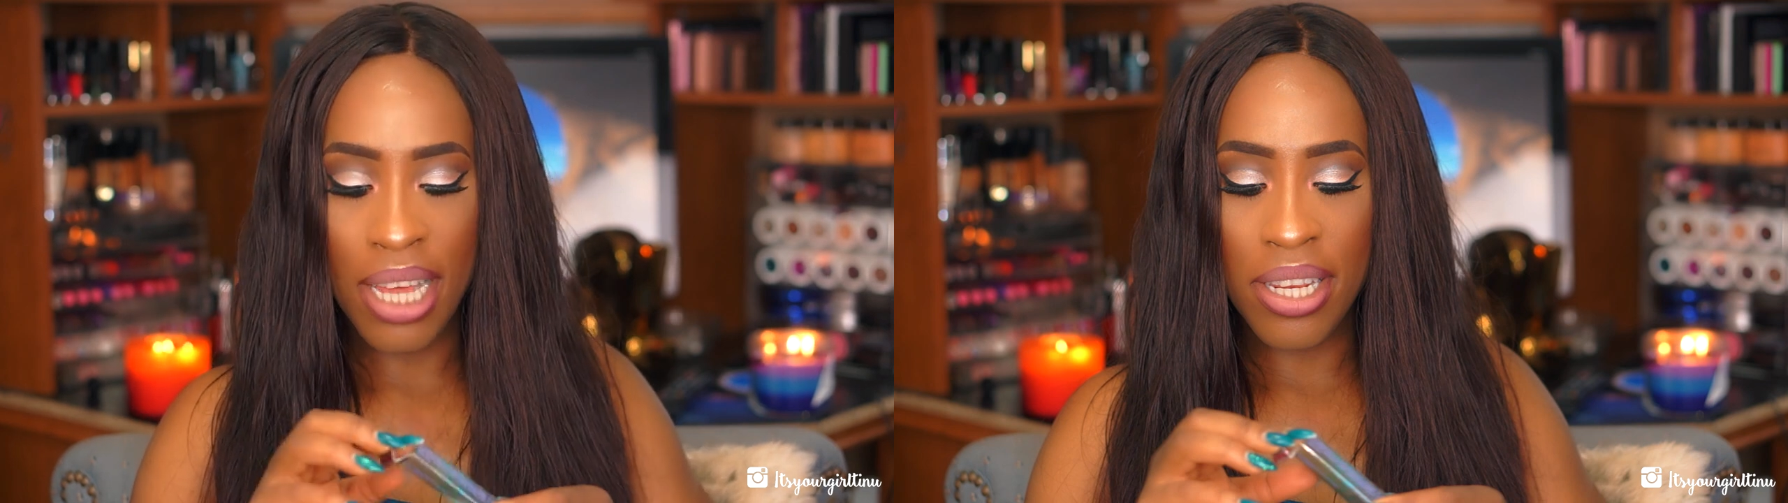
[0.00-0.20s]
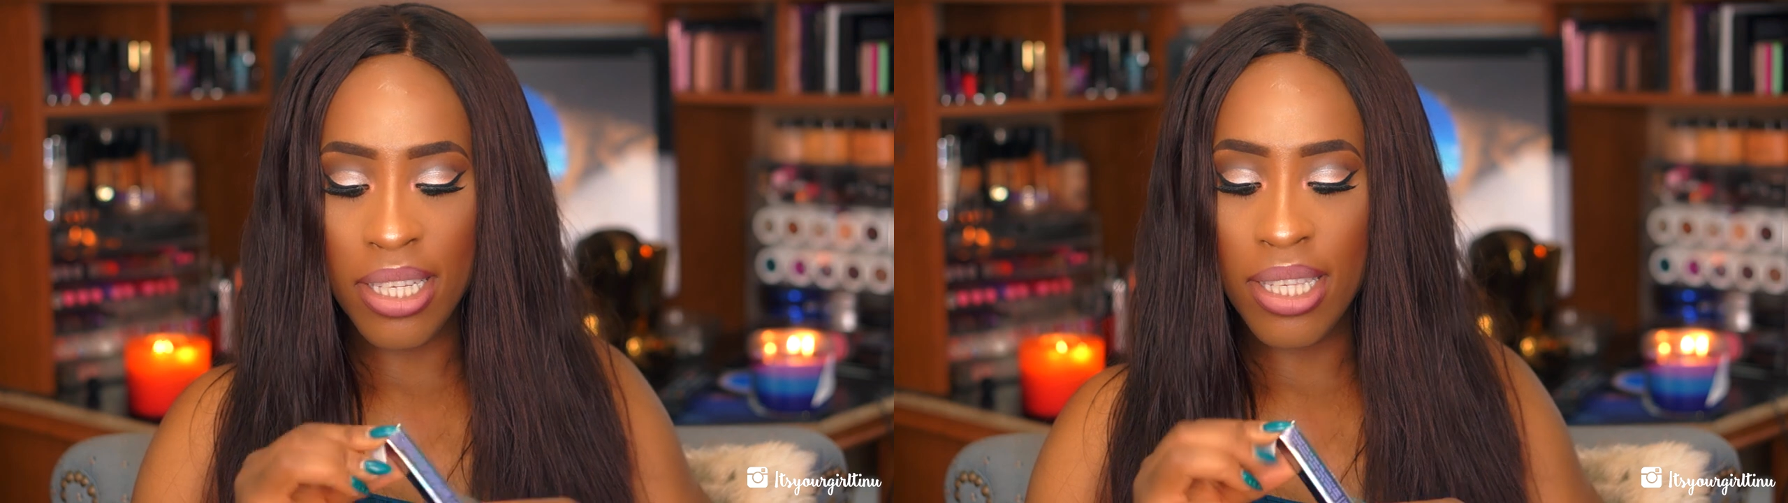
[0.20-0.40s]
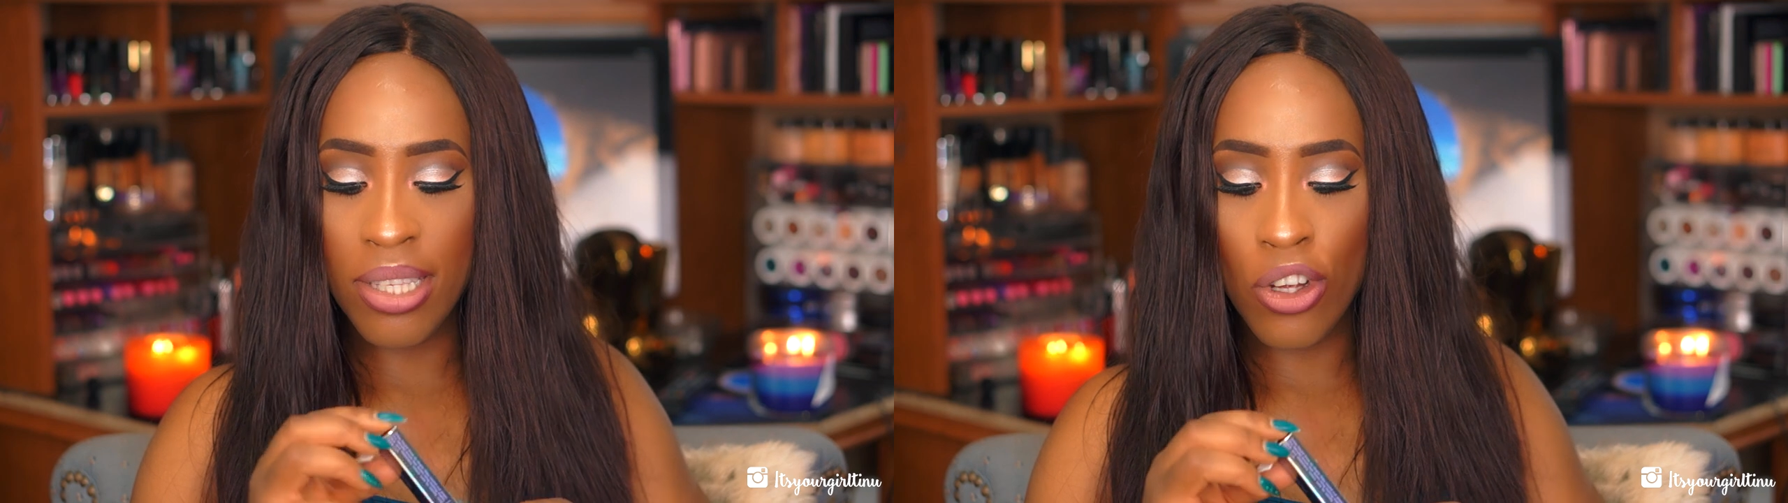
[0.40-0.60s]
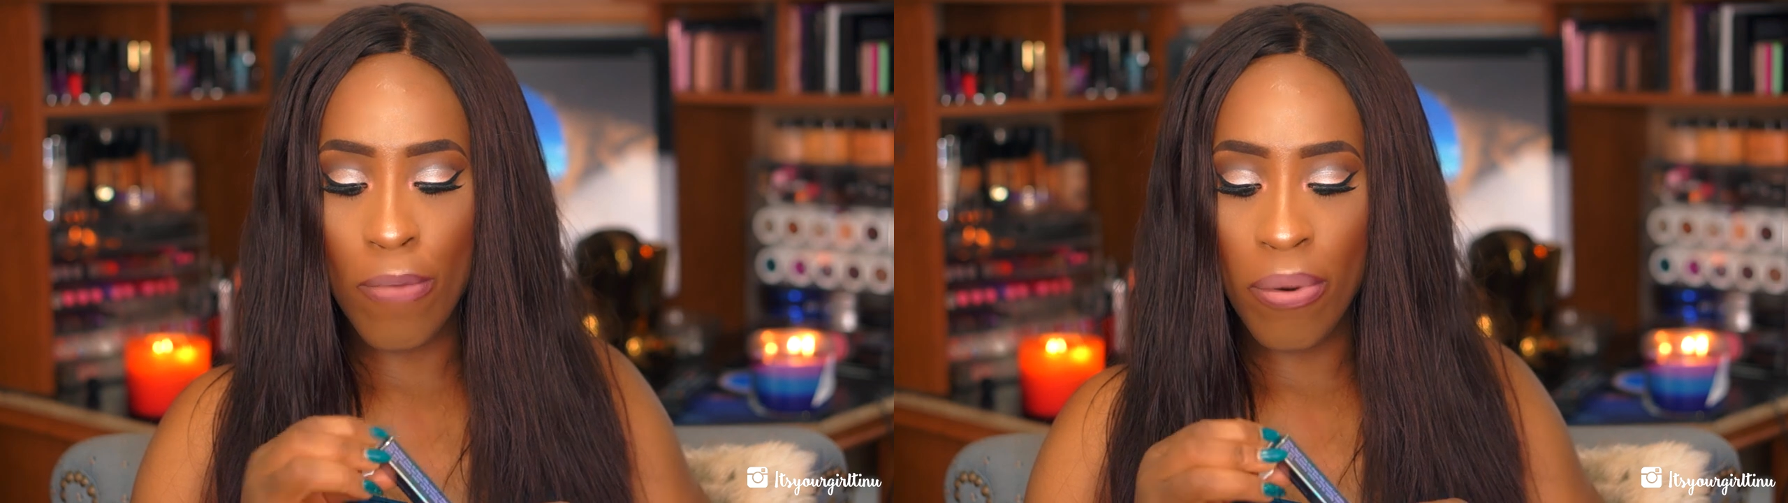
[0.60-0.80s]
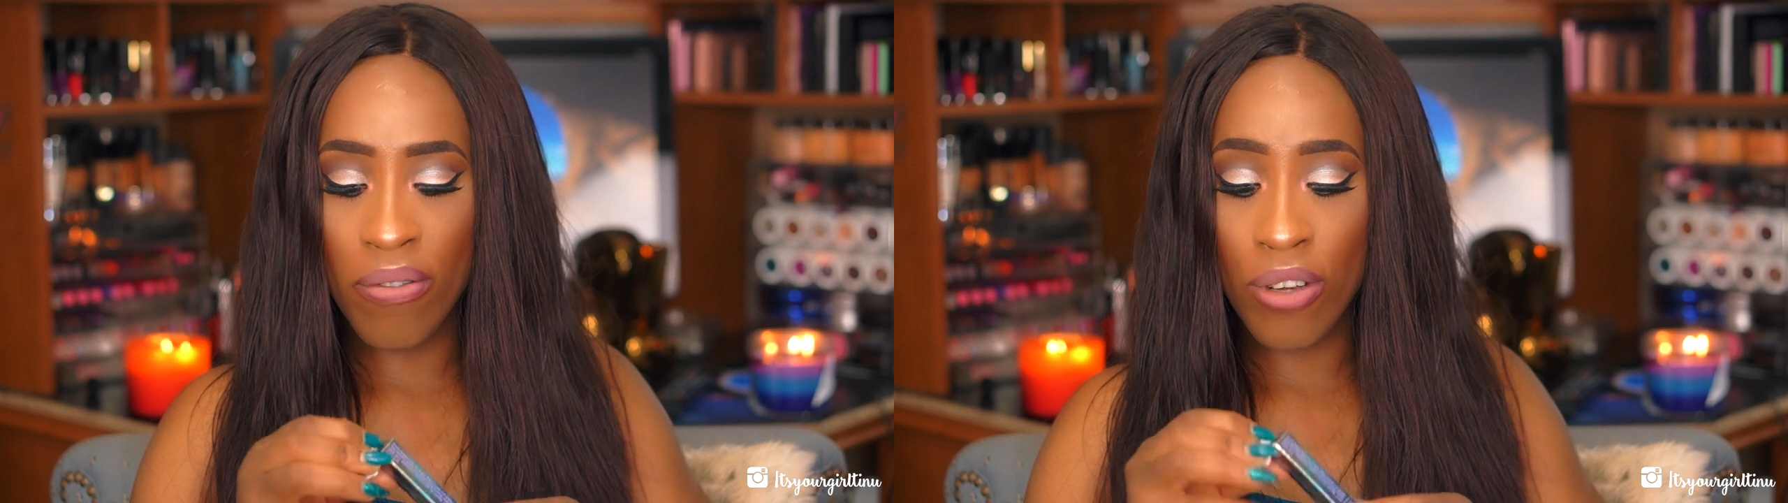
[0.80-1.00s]
and this is their
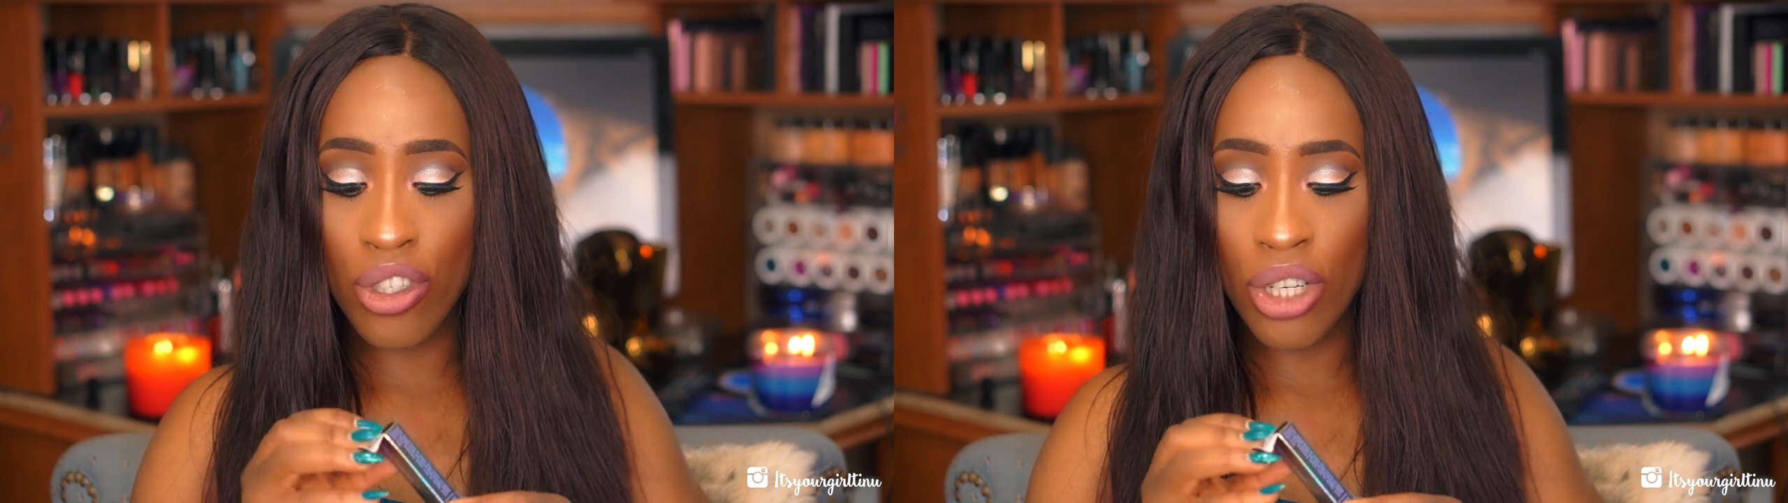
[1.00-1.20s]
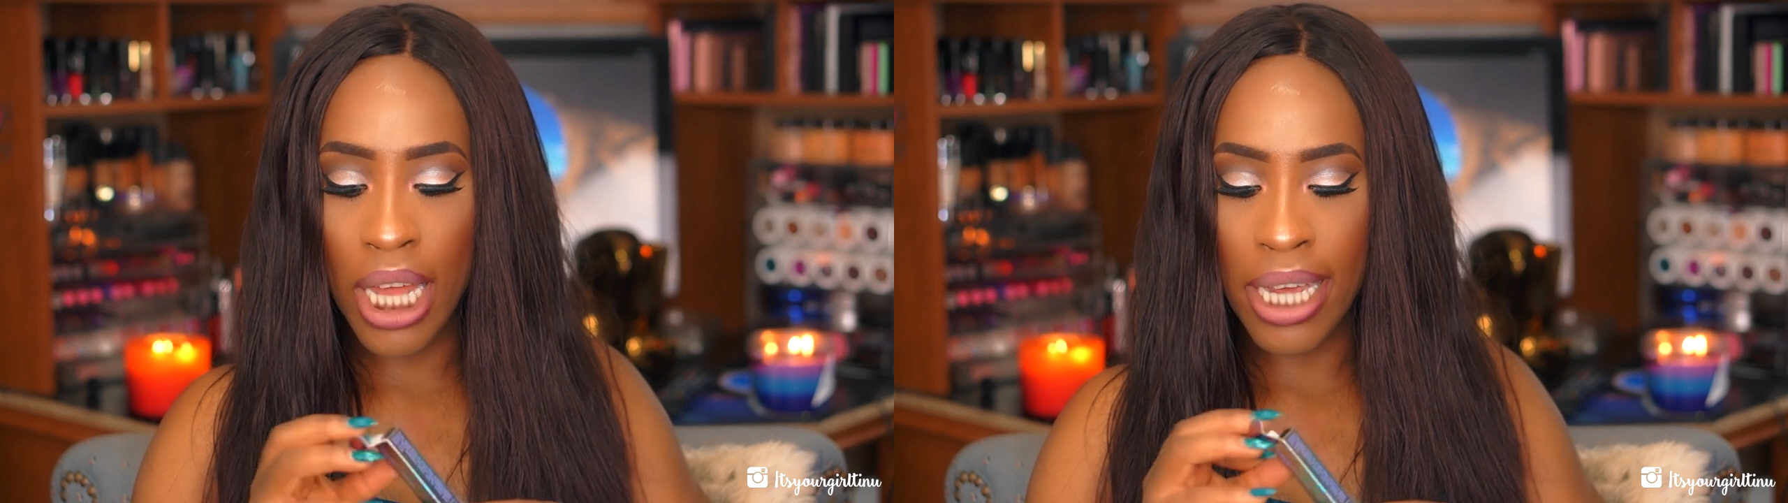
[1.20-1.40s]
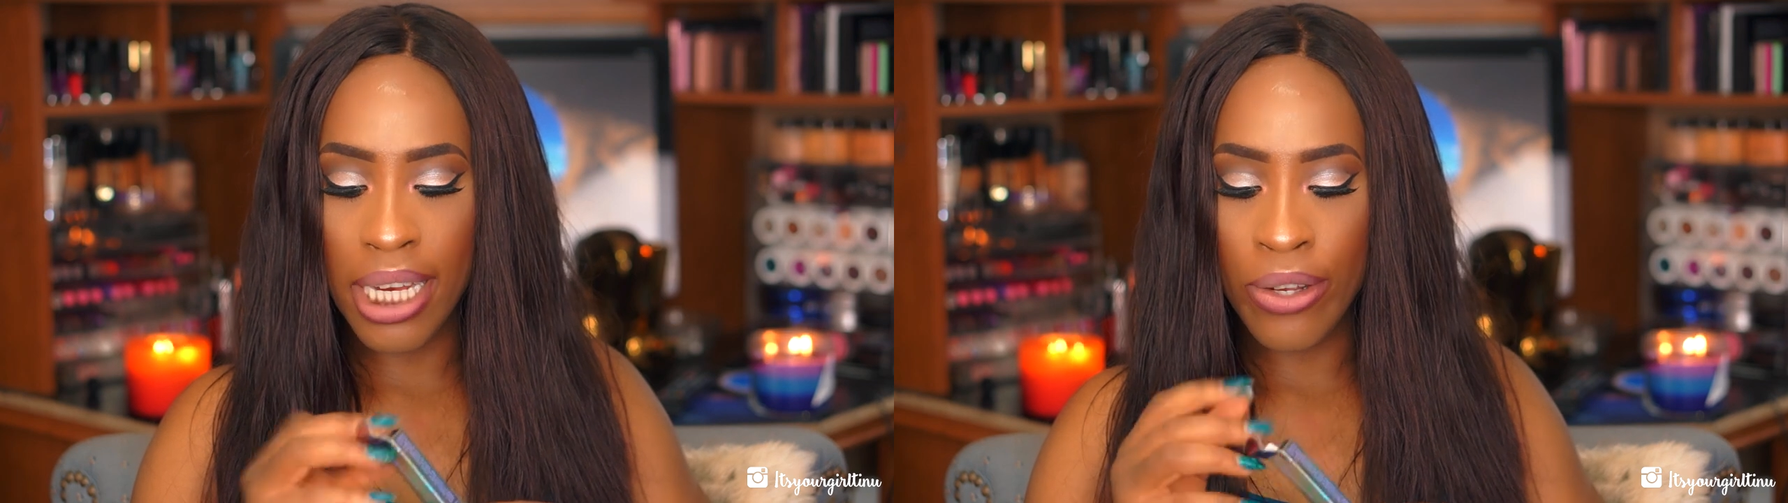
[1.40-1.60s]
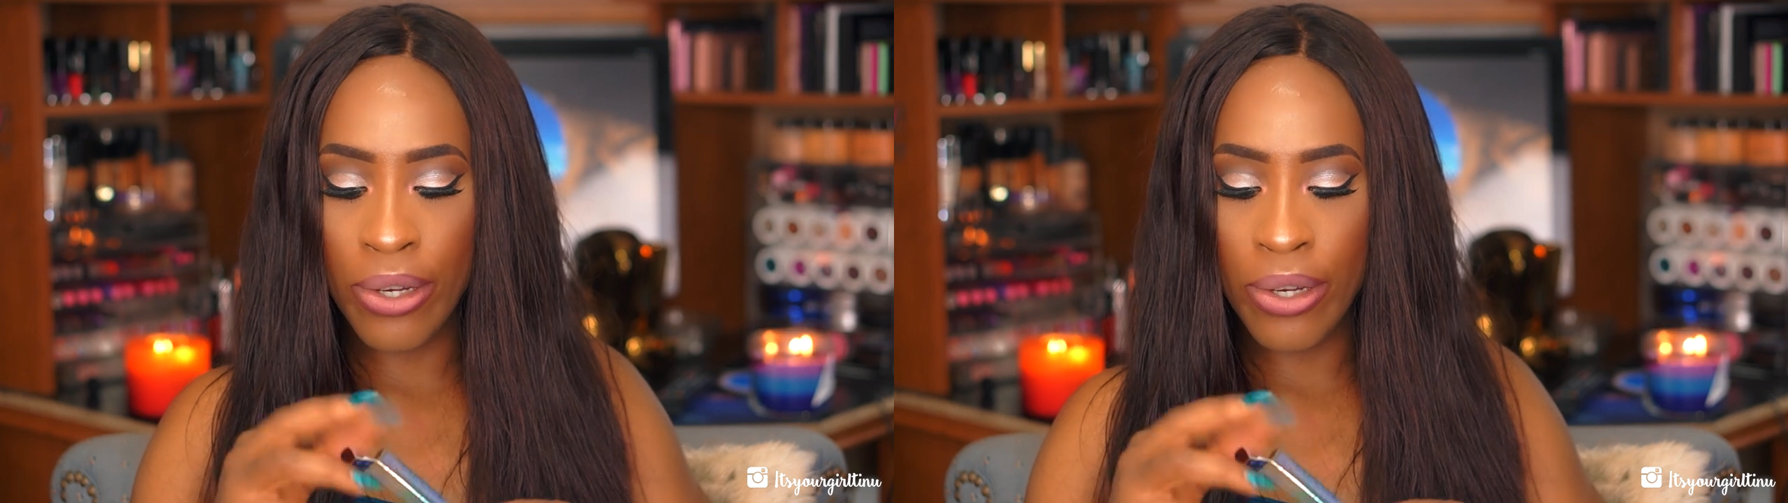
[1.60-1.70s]
Perversion liner.